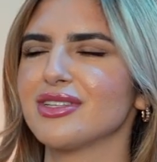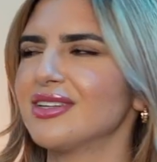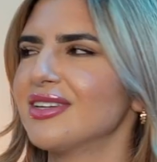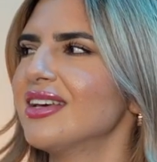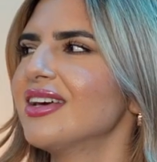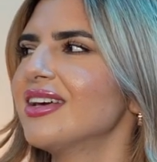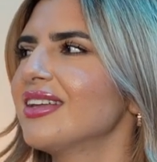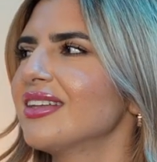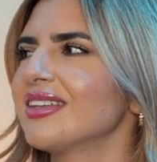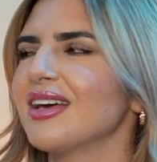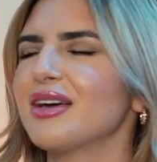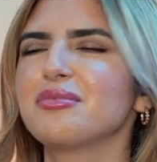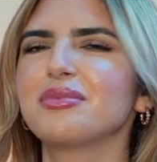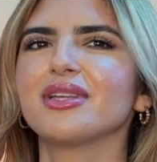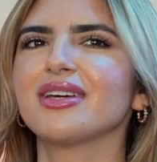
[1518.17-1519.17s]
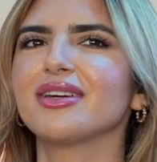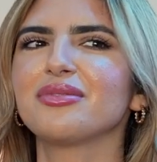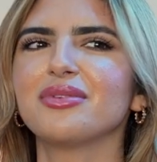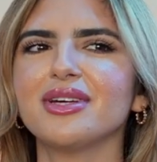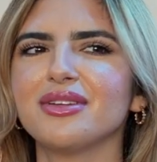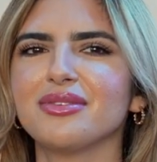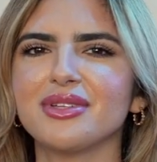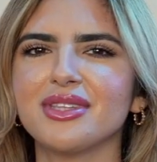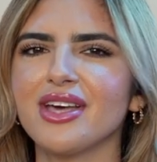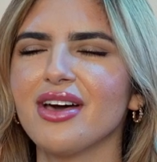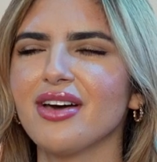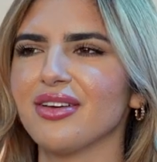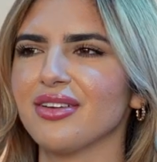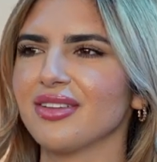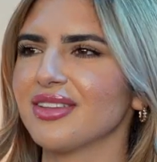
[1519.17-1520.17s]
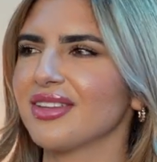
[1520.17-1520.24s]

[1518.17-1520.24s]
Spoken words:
and I'd be like, what the hell?